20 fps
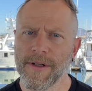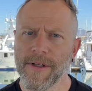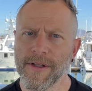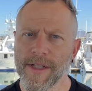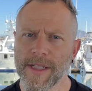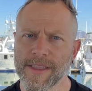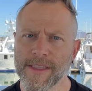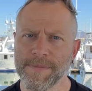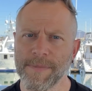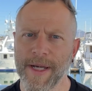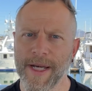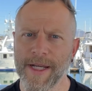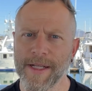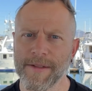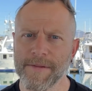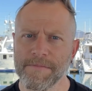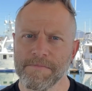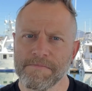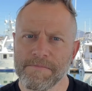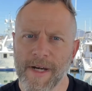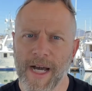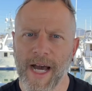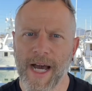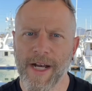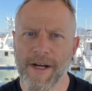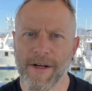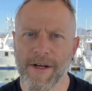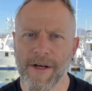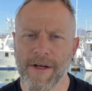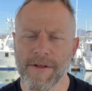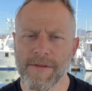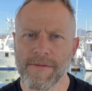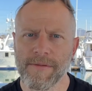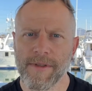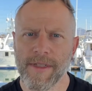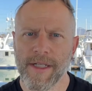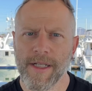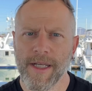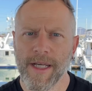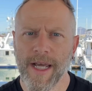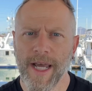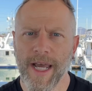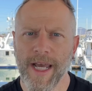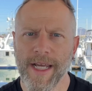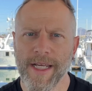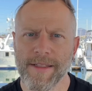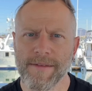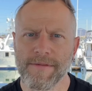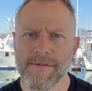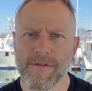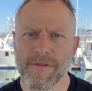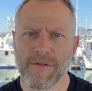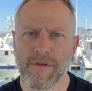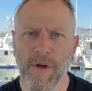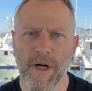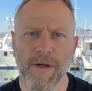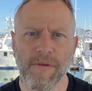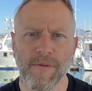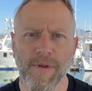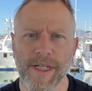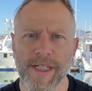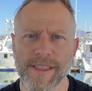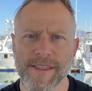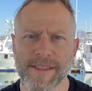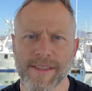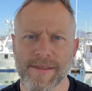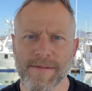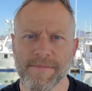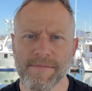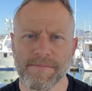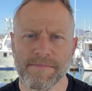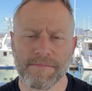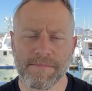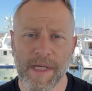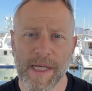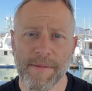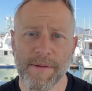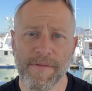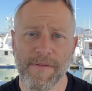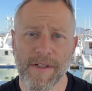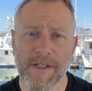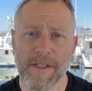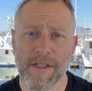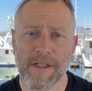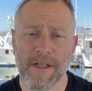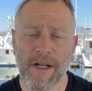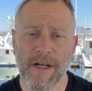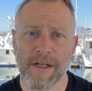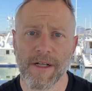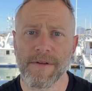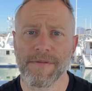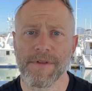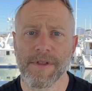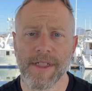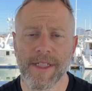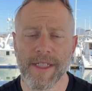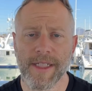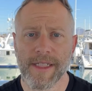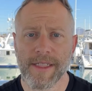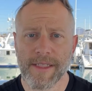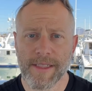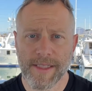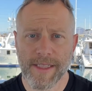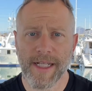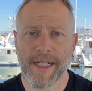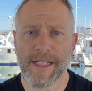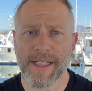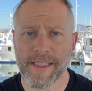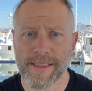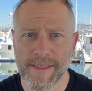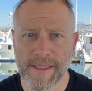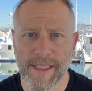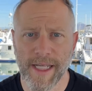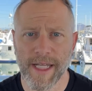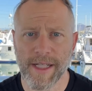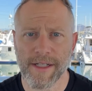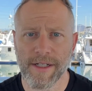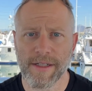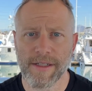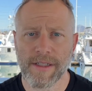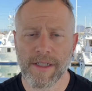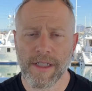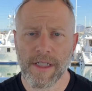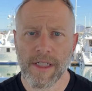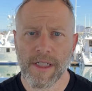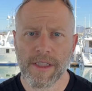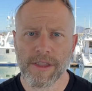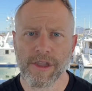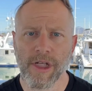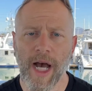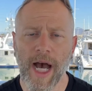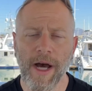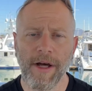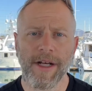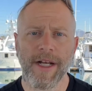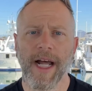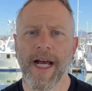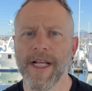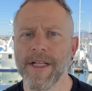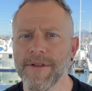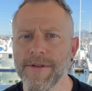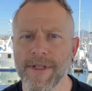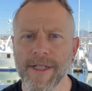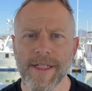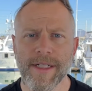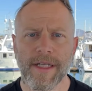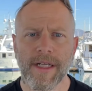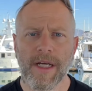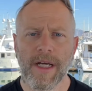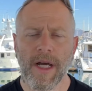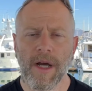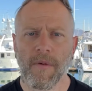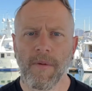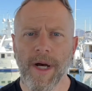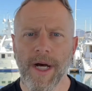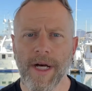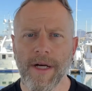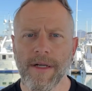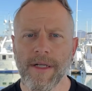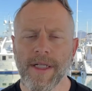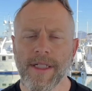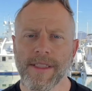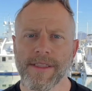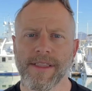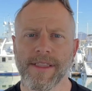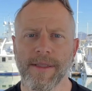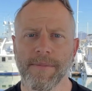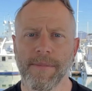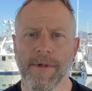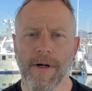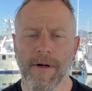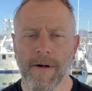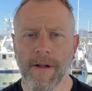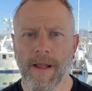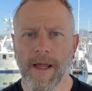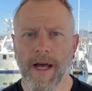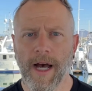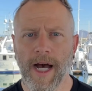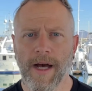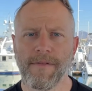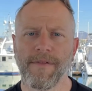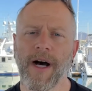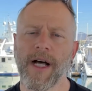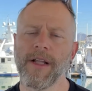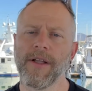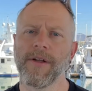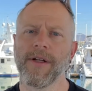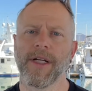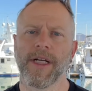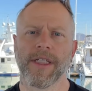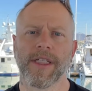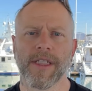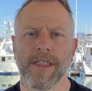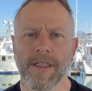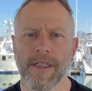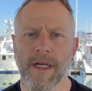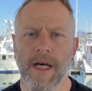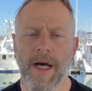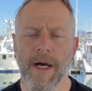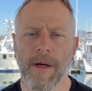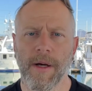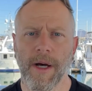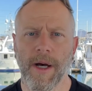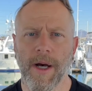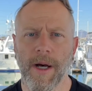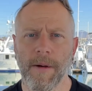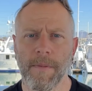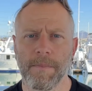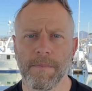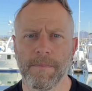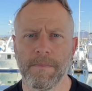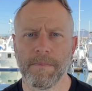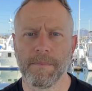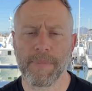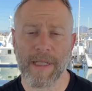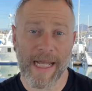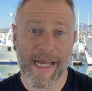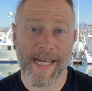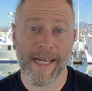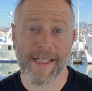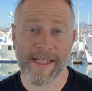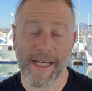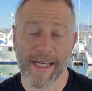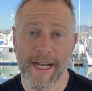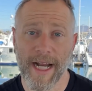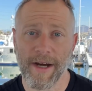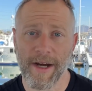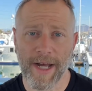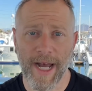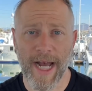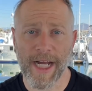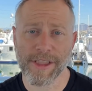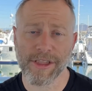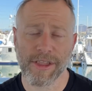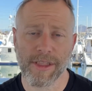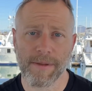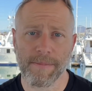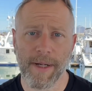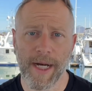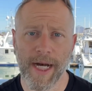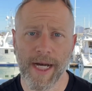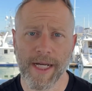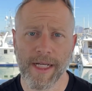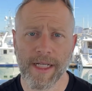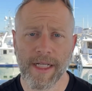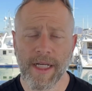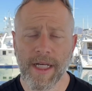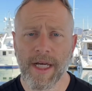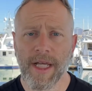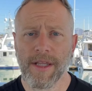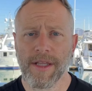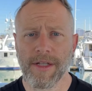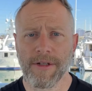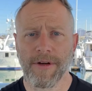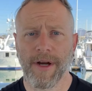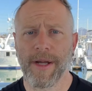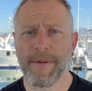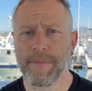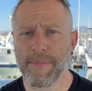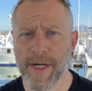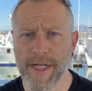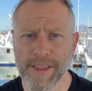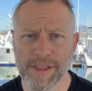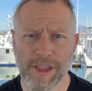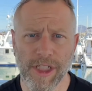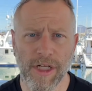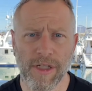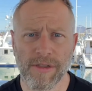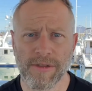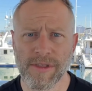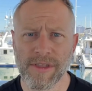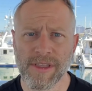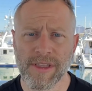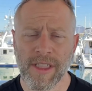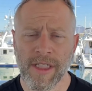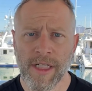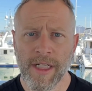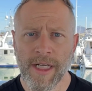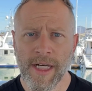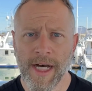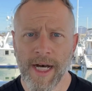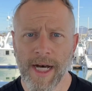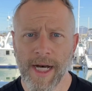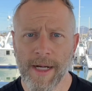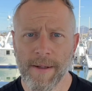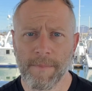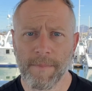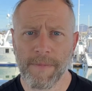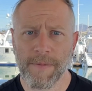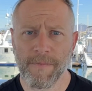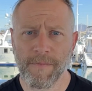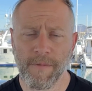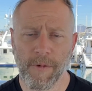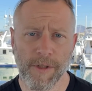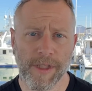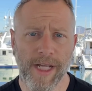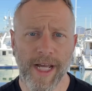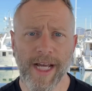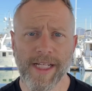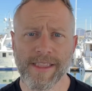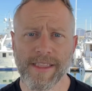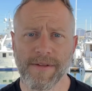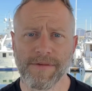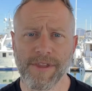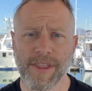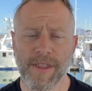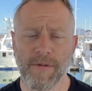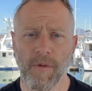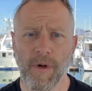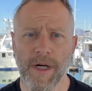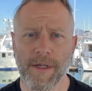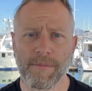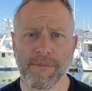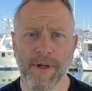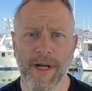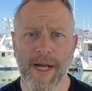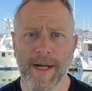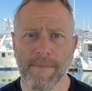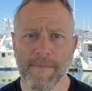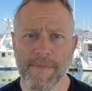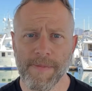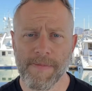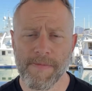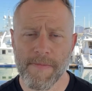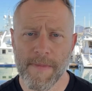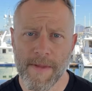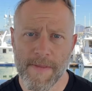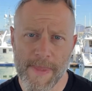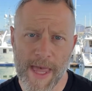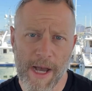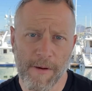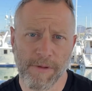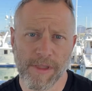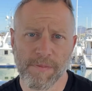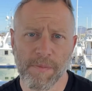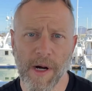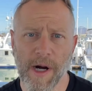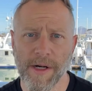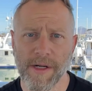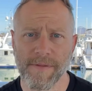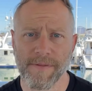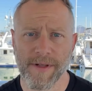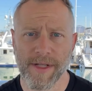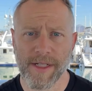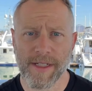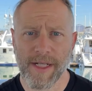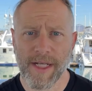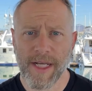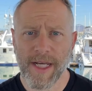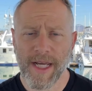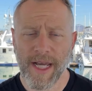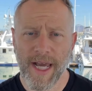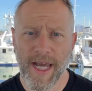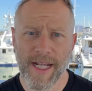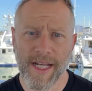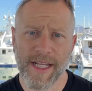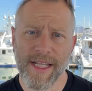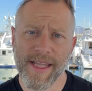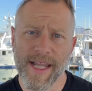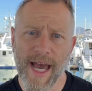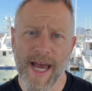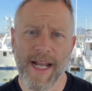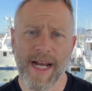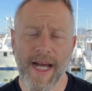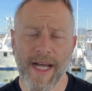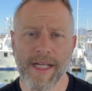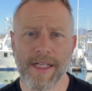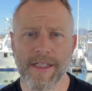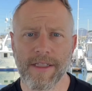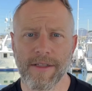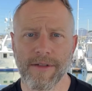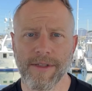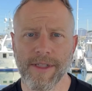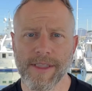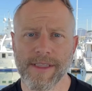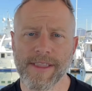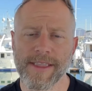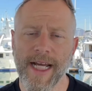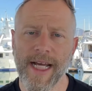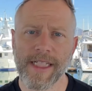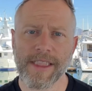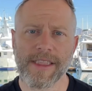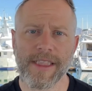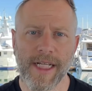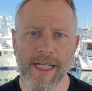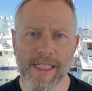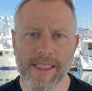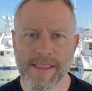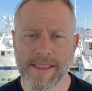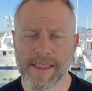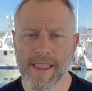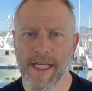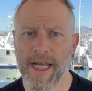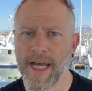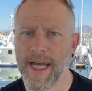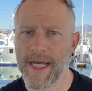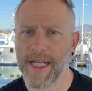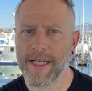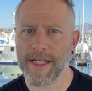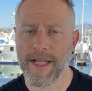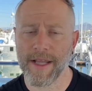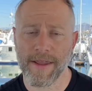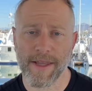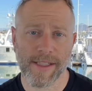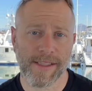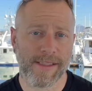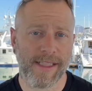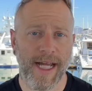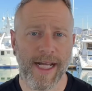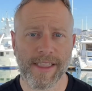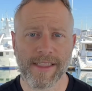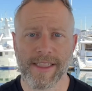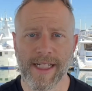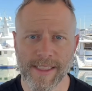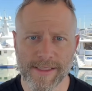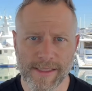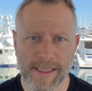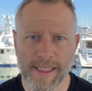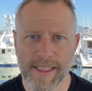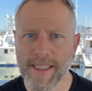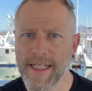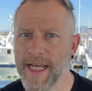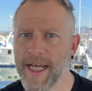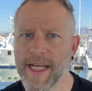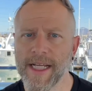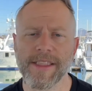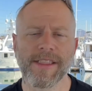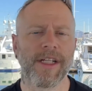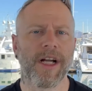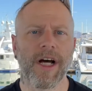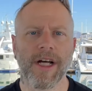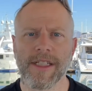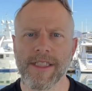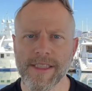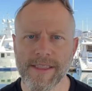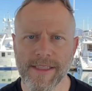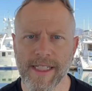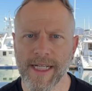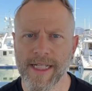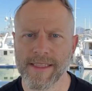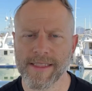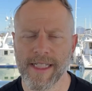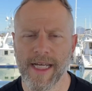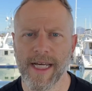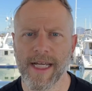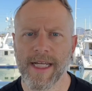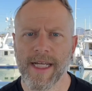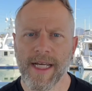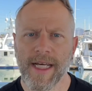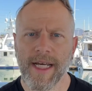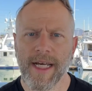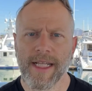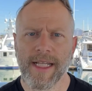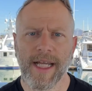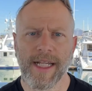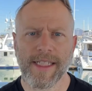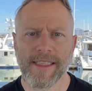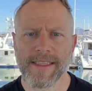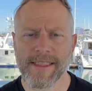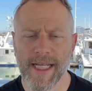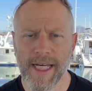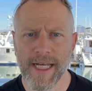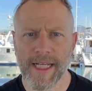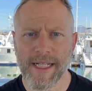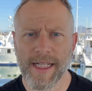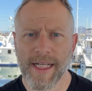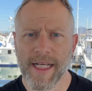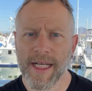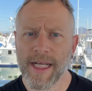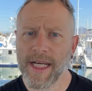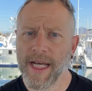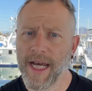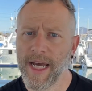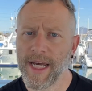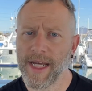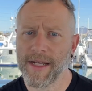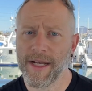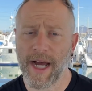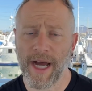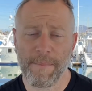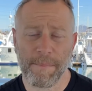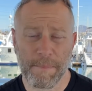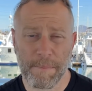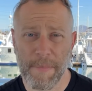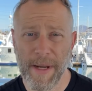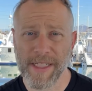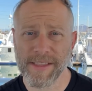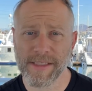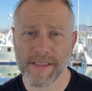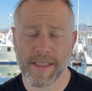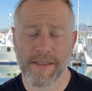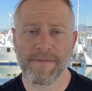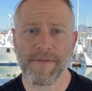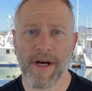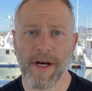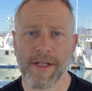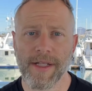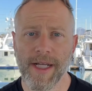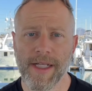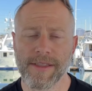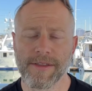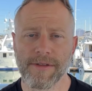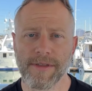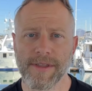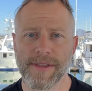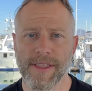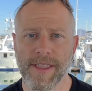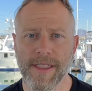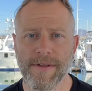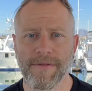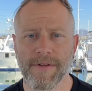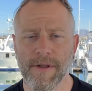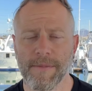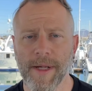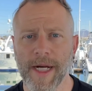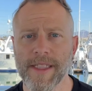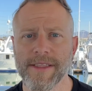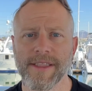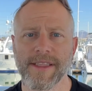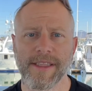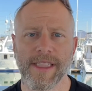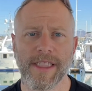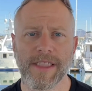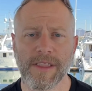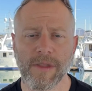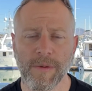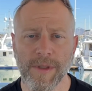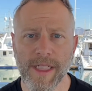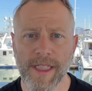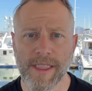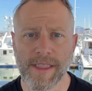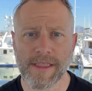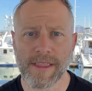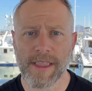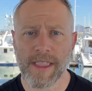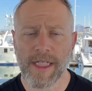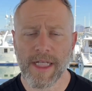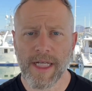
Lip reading: let's spend, I don't know, 8, 12 weeks, maybe even a little longer if you need it, getting it together. So how did I do it? Well, simple. I followed a plan laid out actually by the great Brett Jones for the SFG1 prep. That was part of it. And in that, I included snatch days and the snatch density days and all these days that he said. And I basically followed that to a T for about 6 weeks.